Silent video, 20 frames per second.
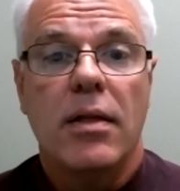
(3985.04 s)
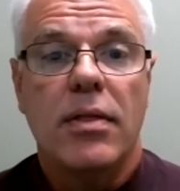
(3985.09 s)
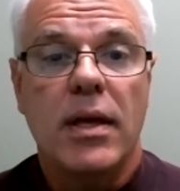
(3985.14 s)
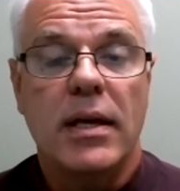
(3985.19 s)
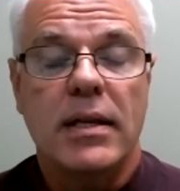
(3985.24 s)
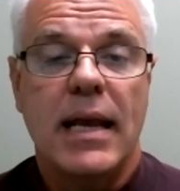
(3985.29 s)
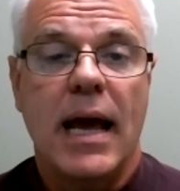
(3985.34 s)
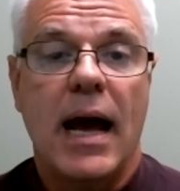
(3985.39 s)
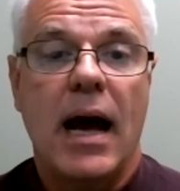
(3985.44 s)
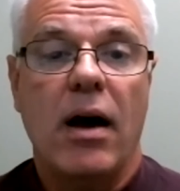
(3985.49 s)

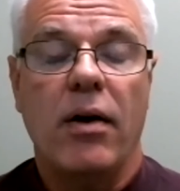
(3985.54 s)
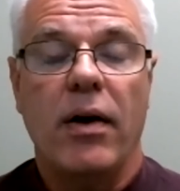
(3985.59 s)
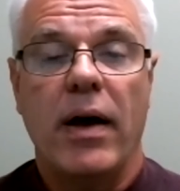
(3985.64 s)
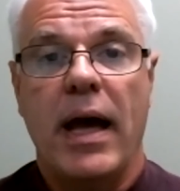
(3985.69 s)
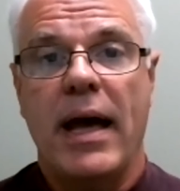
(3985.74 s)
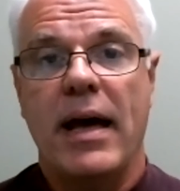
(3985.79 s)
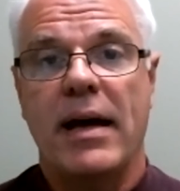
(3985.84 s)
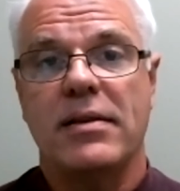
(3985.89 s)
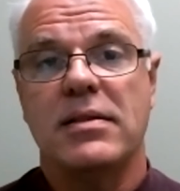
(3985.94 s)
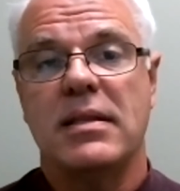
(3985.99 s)
that now
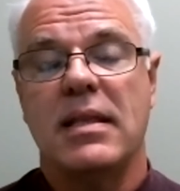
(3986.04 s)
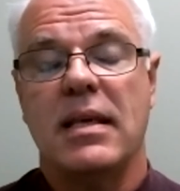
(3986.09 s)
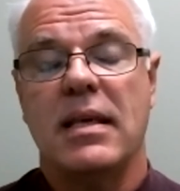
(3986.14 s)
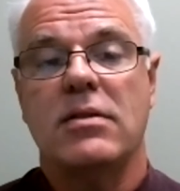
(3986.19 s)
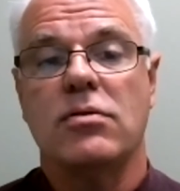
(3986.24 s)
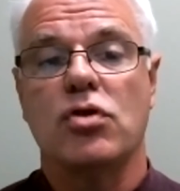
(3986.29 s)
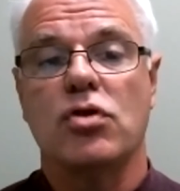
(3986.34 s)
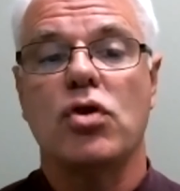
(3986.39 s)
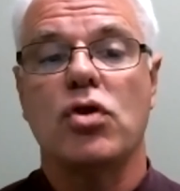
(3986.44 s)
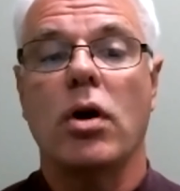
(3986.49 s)
as
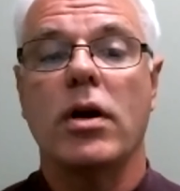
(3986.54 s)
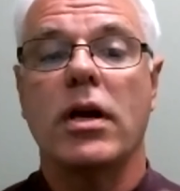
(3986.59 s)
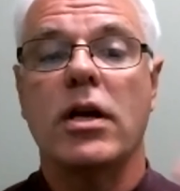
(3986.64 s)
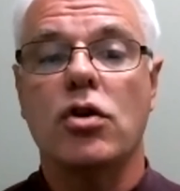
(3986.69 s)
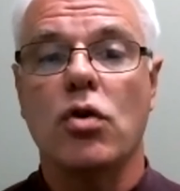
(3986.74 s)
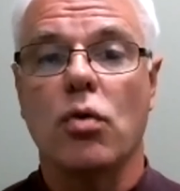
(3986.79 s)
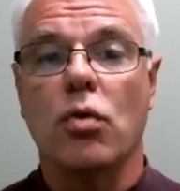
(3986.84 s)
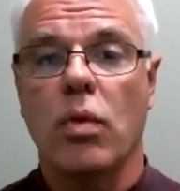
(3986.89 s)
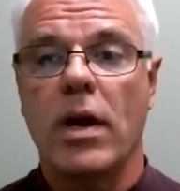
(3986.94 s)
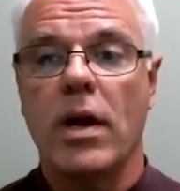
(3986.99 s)
things are starting
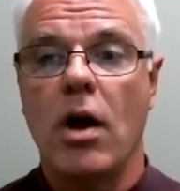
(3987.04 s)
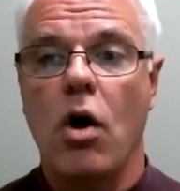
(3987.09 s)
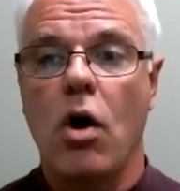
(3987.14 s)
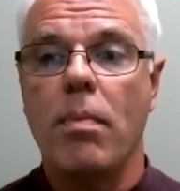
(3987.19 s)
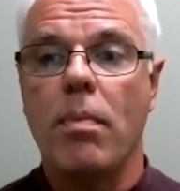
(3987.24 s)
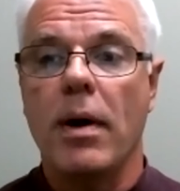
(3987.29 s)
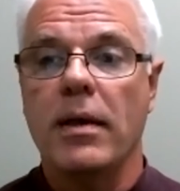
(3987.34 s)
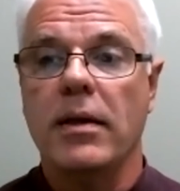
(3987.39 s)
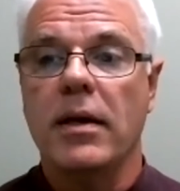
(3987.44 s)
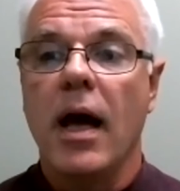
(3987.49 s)
to
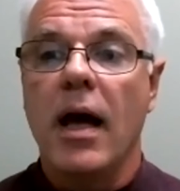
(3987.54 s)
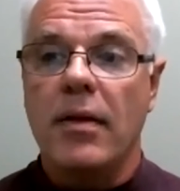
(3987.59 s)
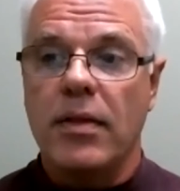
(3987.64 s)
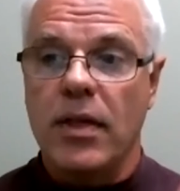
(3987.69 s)
reopen,